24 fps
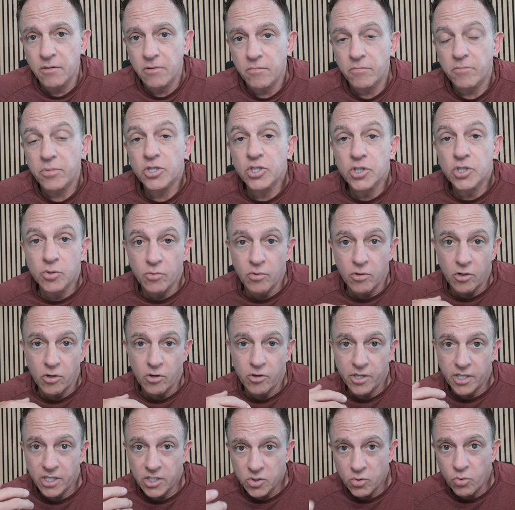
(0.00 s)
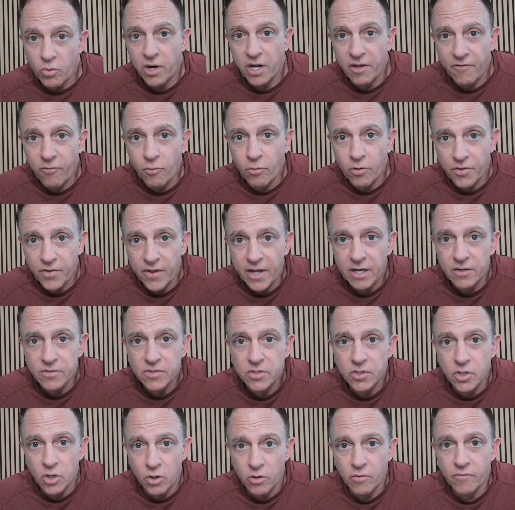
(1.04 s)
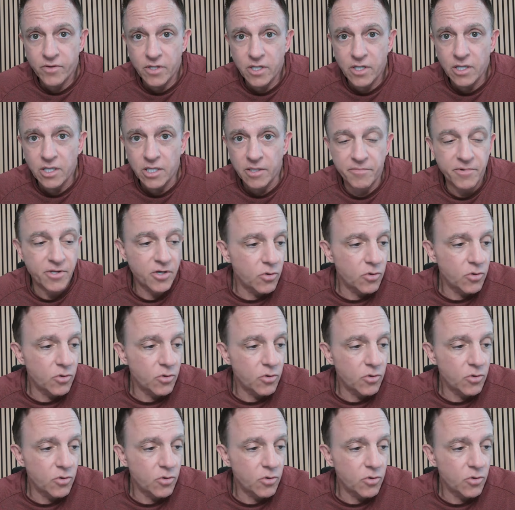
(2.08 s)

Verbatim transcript: but you were earning twenty four thousand over the limit,